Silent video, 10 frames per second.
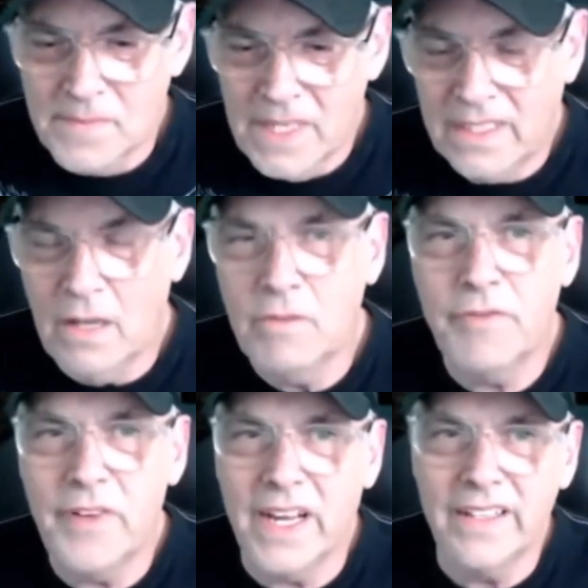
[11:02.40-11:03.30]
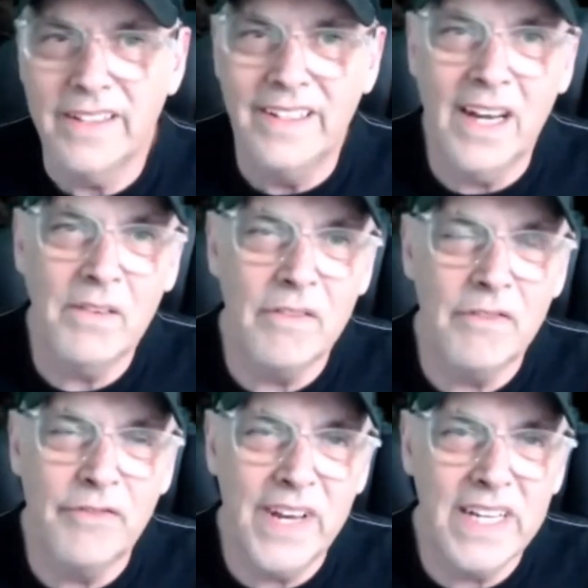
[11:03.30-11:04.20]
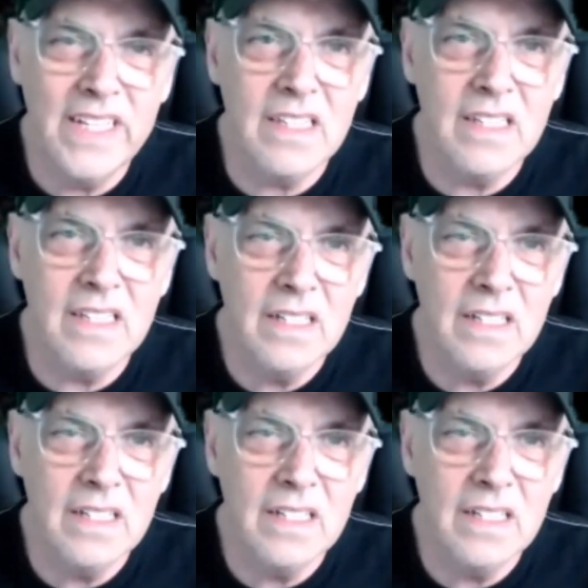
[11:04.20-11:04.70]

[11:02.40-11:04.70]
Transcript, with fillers: It don't fit. None of it fits.